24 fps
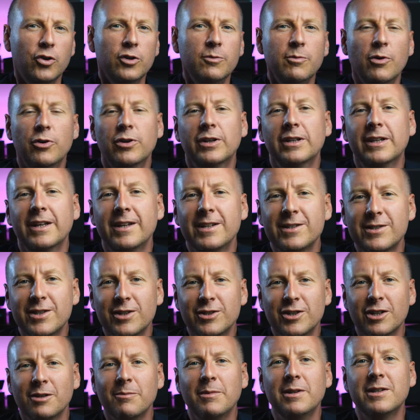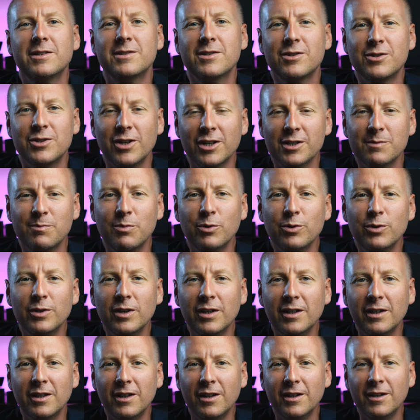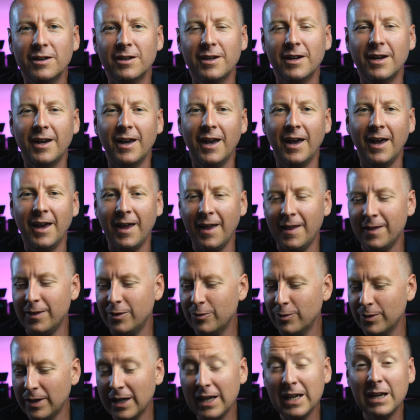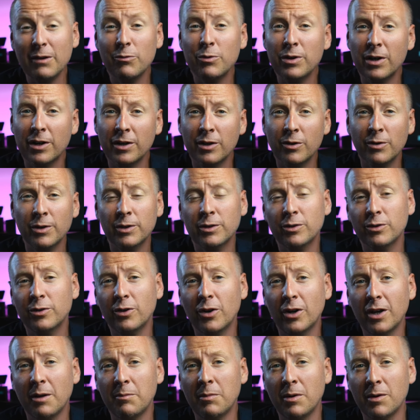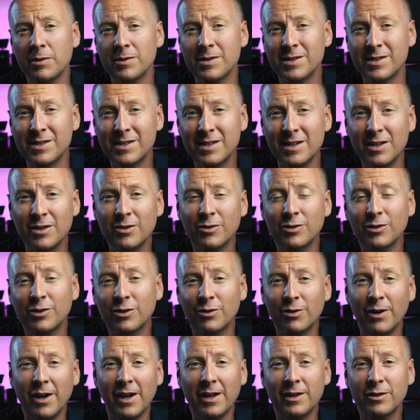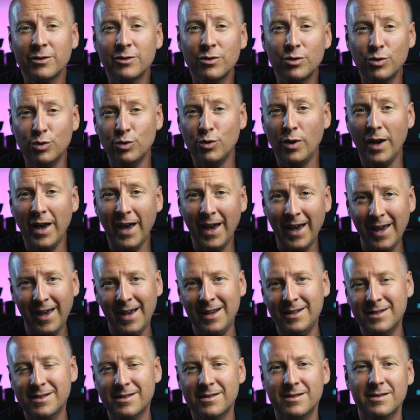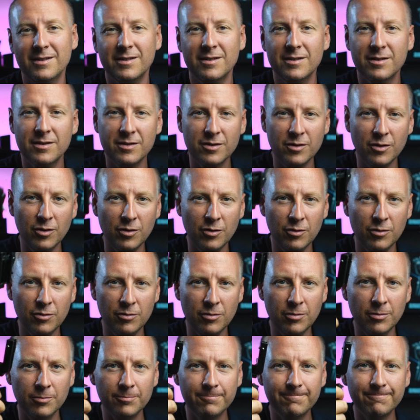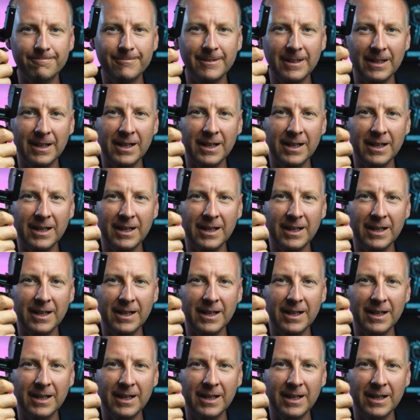Good morning, ladies and gentlemen. This is Jacek Sputnik here, and today we are going to talk about Zhiyun Crane 2S. So, the